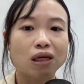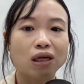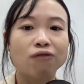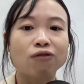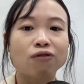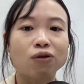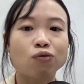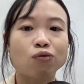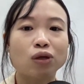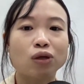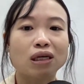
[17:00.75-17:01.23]

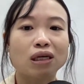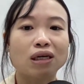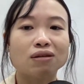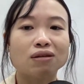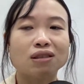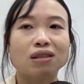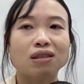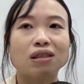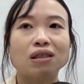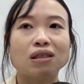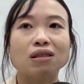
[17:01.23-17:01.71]
even
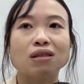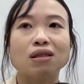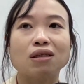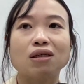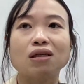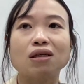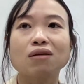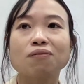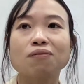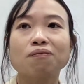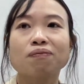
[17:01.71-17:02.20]
without seeing
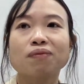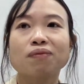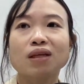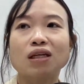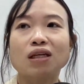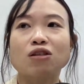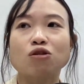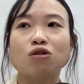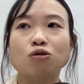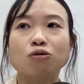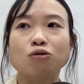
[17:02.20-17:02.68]
the
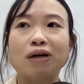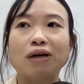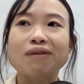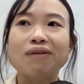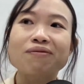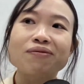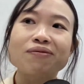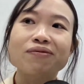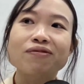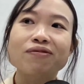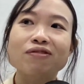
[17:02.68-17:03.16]

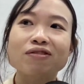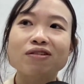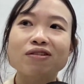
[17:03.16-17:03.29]
histogram.